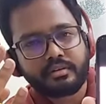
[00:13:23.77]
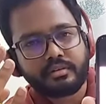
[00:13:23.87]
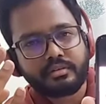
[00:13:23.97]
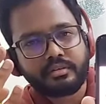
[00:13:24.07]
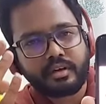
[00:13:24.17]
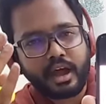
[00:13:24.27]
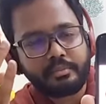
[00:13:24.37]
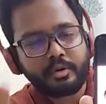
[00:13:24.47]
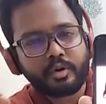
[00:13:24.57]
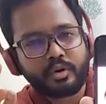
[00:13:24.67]
the
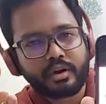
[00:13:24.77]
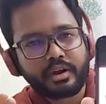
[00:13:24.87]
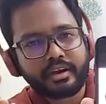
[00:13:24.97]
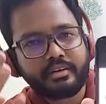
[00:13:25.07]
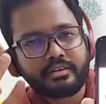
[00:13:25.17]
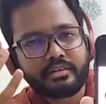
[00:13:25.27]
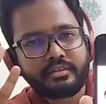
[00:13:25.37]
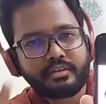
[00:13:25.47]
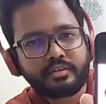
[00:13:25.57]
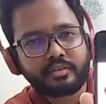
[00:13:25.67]
hypochlorite enters
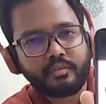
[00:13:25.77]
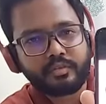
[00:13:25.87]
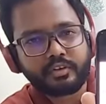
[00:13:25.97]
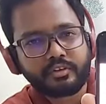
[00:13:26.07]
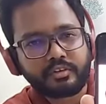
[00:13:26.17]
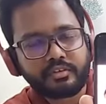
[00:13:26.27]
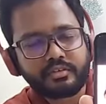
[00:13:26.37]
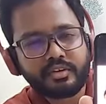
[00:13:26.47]
into soft tissues,